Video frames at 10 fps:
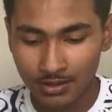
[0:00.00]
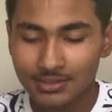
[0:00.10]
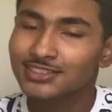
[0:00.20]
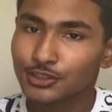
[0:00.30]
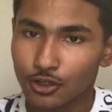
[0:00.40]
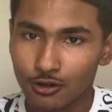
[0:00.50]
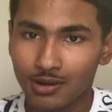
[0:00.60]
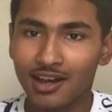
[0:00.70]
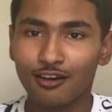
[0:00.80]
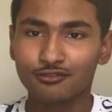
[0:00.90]
So
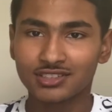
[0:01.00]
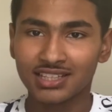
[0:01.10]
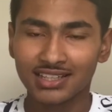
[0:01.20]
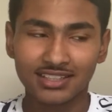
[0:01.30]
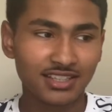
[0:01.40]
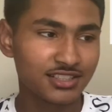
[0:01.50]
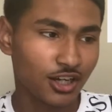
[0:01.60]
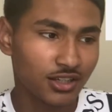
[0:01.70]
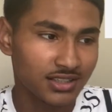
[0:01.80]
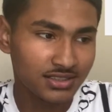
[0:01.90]
I obviously like the
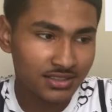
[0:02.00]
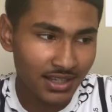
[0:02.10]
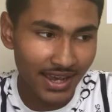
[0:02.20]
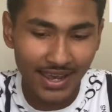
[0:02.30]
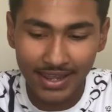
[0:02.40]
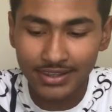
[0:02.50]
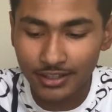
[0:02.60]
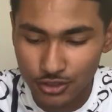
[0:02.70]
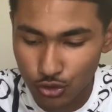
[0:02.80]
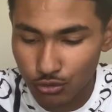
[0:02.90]
Kentuckys. And
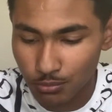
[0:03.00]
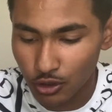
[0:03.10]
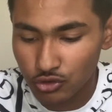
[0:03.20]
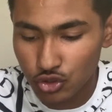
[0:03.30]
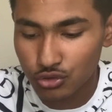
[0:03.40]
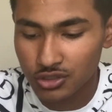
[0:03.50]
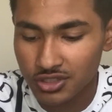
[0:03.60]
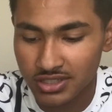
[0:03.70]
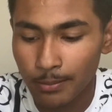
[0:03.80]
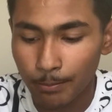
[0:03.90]
the shoe, both shoes are
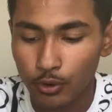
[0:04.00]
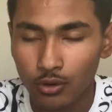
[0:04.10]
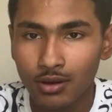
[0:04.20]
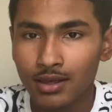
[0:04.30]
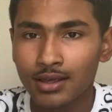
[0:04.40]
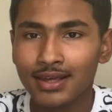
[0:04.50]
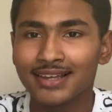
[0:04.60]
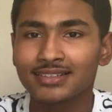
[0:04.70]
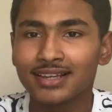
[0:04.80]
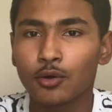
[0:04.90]
simple.
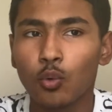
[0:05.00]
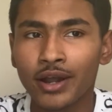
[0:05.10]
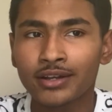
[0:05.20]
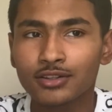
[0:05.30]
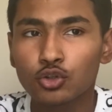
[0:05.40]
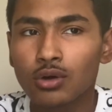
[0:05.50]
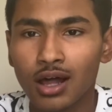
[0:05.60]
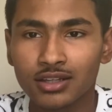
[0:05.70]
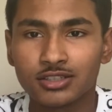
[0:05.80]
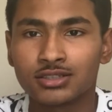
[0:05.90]
It's like one, two
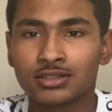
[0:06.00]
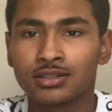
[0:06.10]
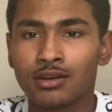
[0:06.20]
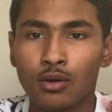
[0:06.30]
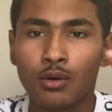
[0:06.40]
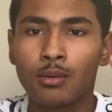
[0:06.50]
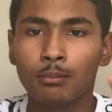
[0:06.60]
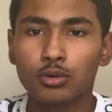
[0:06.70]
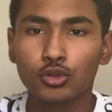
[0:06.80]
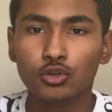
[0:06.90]
colors.
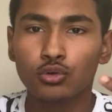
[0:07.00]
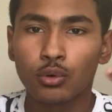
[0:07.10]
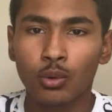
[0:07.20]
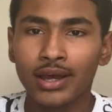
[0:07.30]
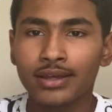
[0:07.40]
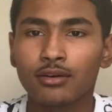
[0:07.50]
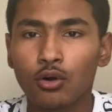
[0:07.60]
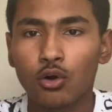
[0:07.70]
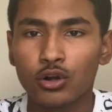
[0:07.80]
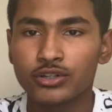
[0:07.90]
Blue and white,
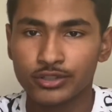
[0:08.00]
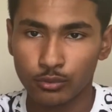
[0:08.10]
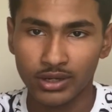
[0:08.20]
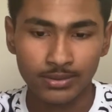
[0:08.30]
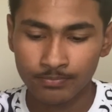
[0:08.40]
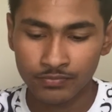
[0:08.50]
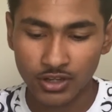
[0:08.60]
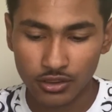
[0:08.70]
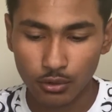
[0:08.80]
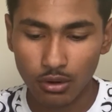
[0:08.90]
orange and white.
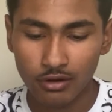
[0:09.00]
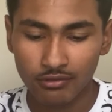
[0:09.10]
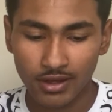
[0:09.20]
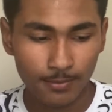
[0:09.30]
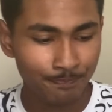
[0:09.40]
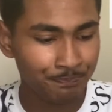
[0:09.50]
Nothing wrong with that.